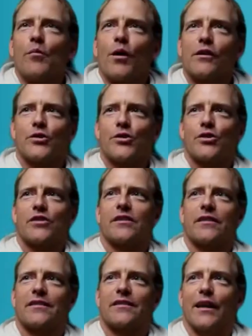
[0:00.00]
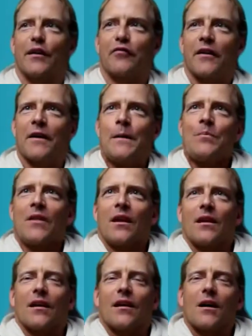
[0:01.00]
much, Steve.
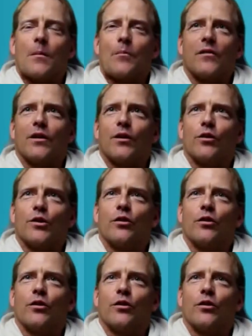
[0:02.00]
Your